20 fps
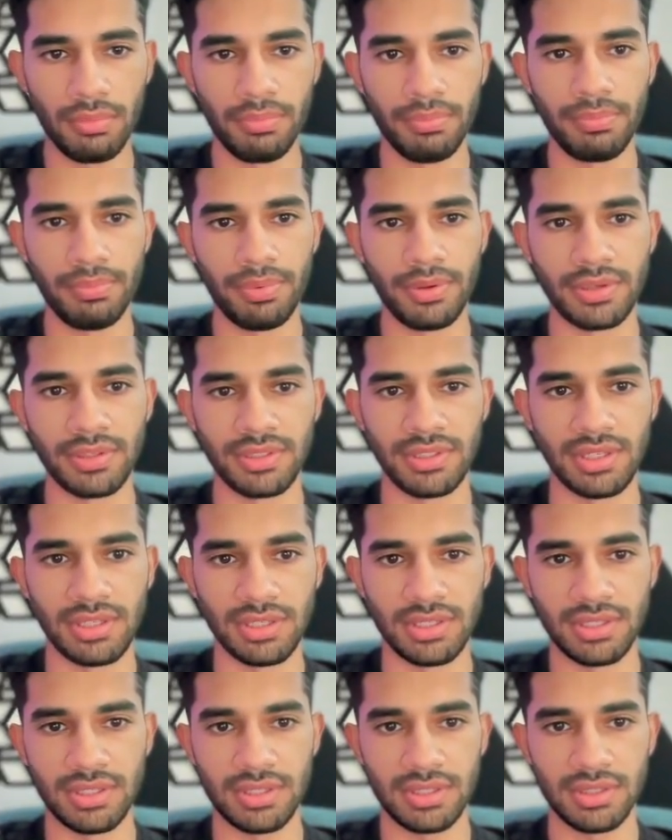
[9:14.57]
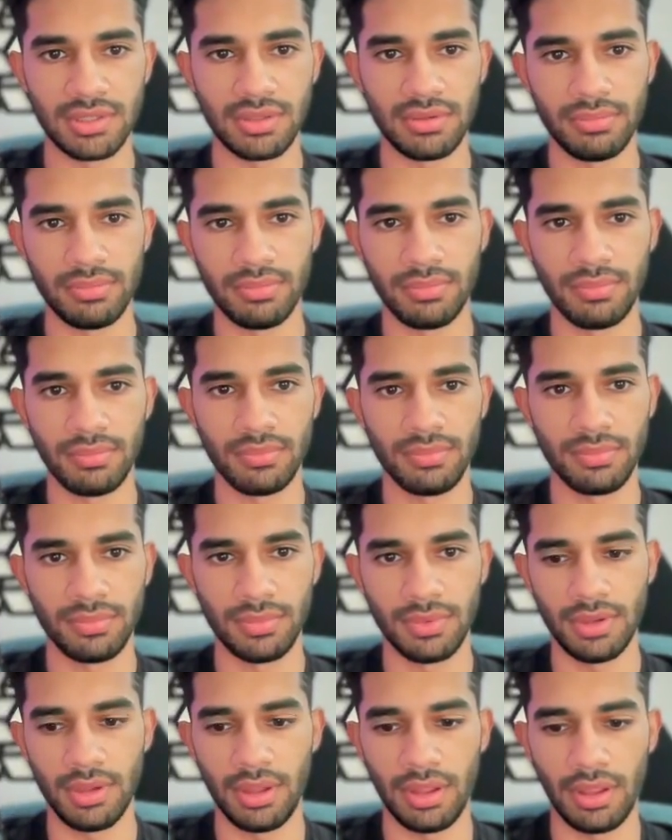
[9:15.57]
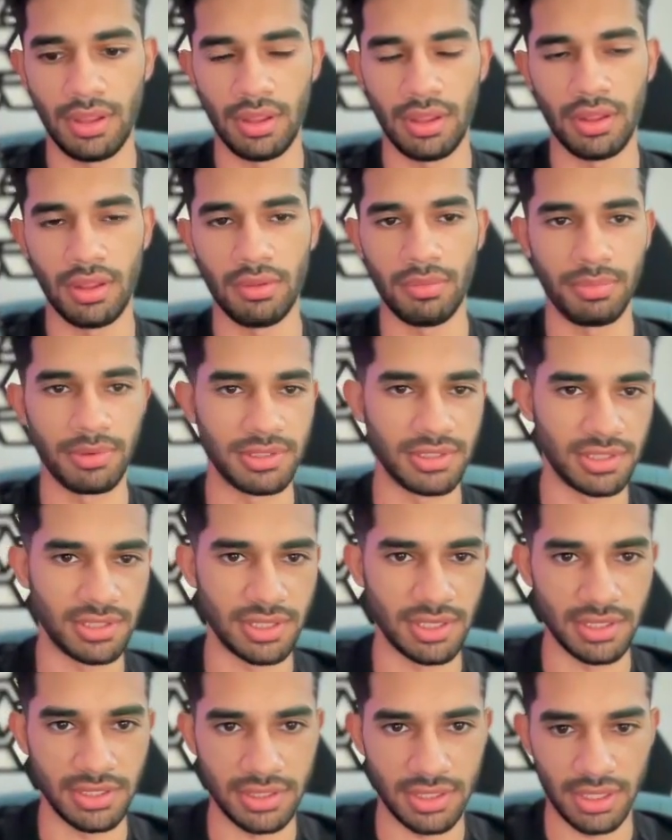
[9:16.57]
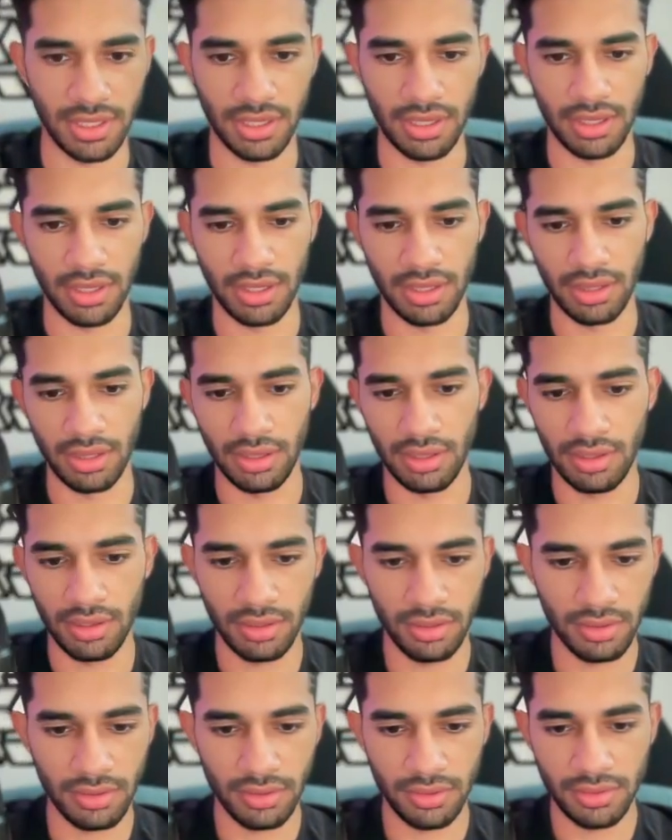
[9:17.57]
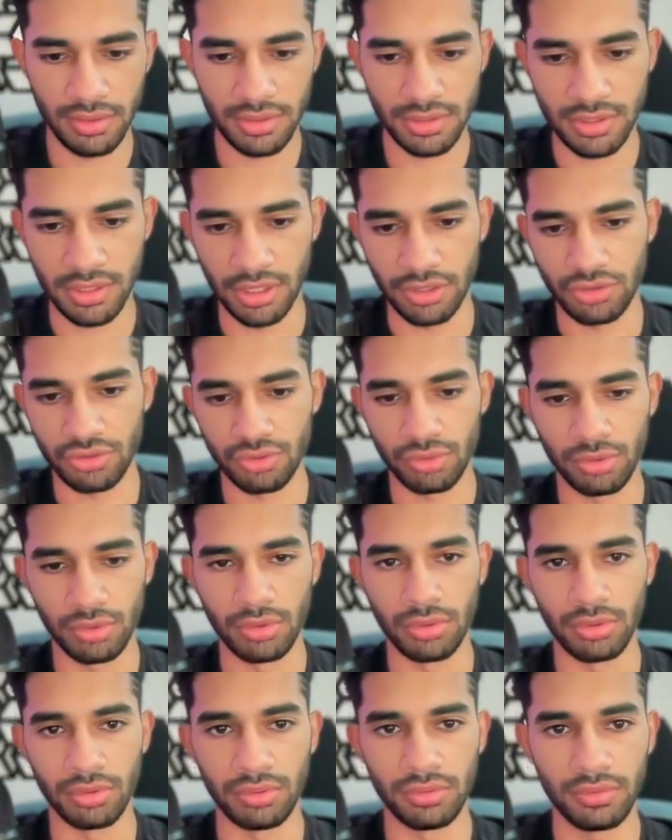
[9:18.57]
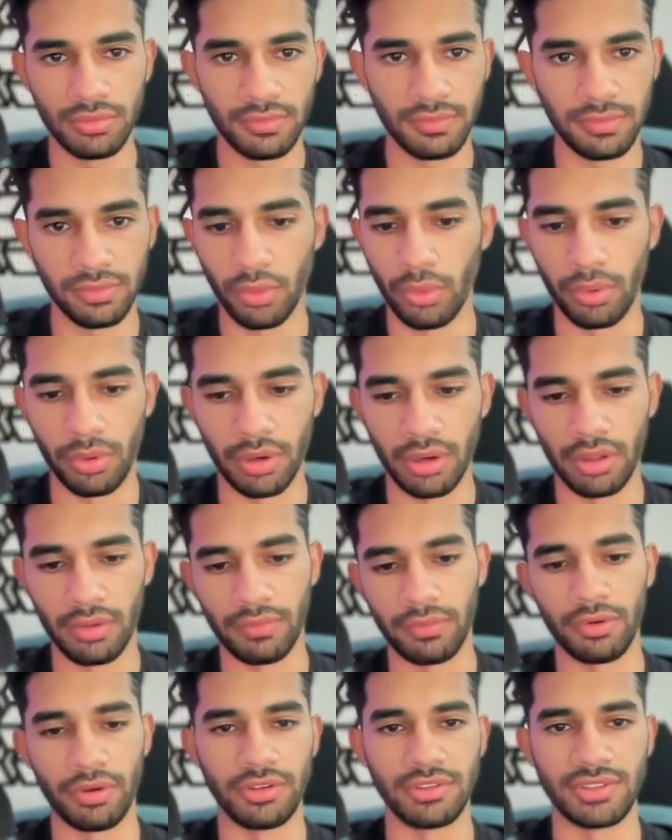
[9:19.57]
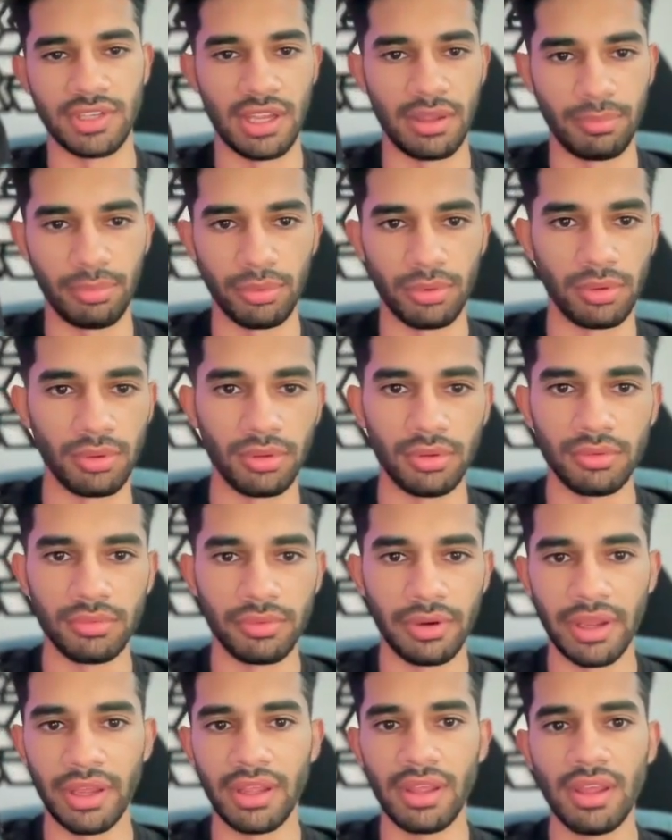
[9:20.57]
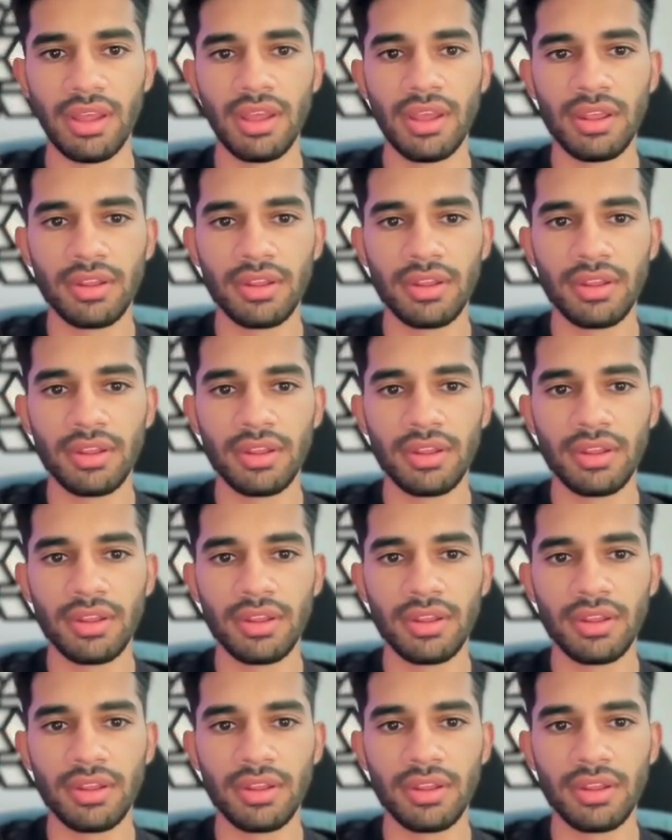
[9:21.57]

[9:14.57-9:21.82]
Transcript: businesses in Central Florida, for example, right?